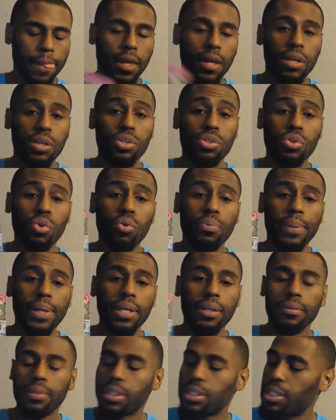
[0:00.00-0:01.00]

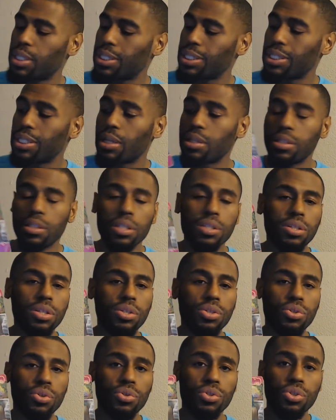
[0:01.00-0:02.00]
Soulmate, it says, yes, this
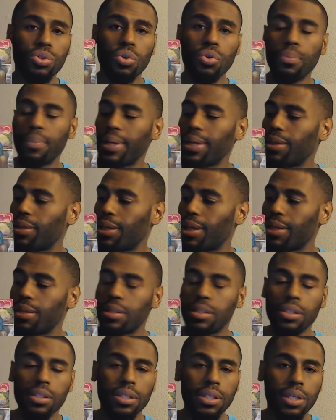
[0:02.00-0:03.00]
is your soulmate.
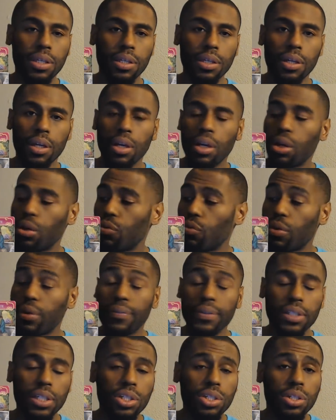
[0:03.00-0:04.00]
That's the
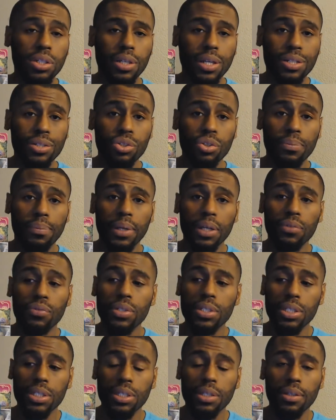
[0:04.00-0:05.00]
revelation that you may
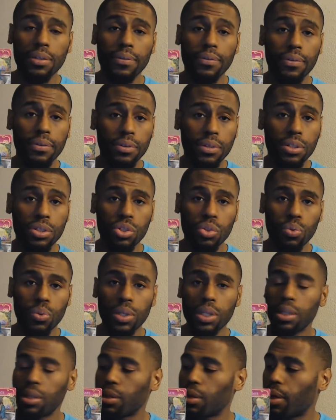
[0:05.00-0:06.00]
receive this
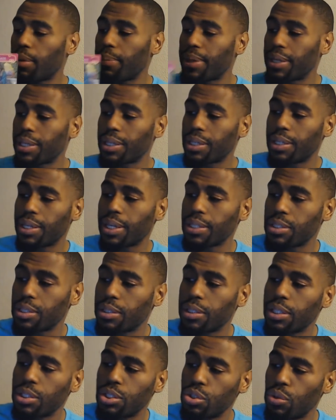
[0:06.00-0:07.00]
week about a
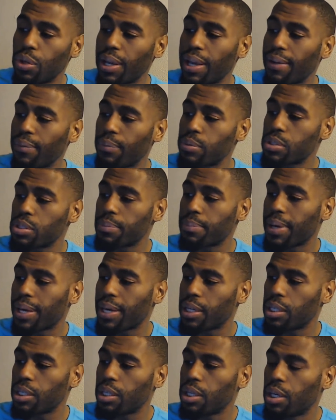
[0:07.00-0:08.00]
connection that you have with
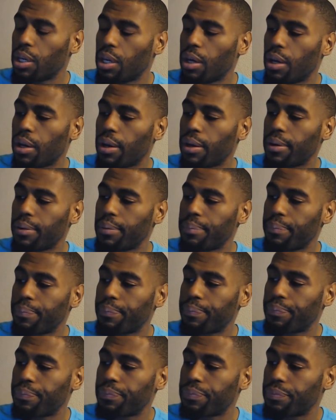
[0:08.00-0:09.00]
somebody
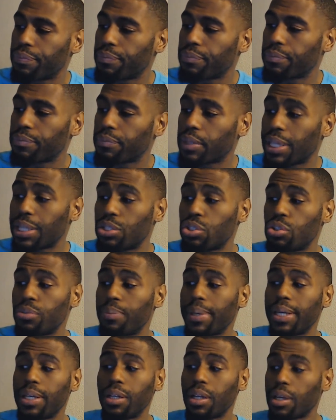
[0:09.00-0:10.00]
that you
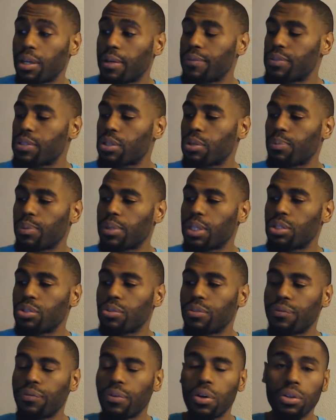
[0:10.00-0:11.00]
may love, someone that
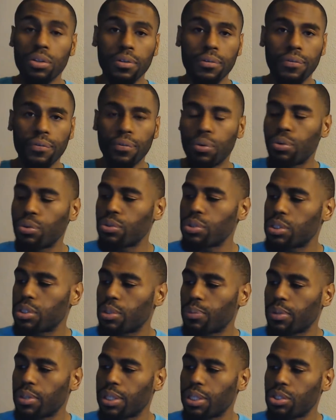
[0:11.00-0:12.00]
you're falling for,
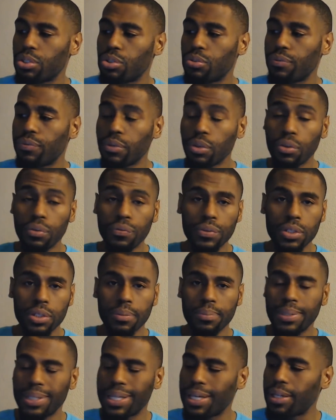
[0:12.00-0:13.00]
someone that you've known for
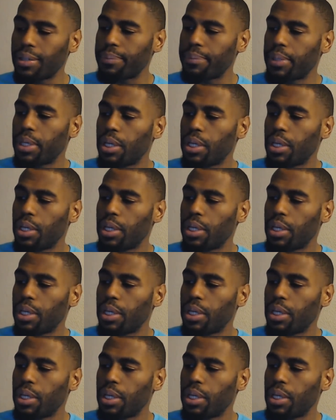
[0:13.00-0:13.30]
some time,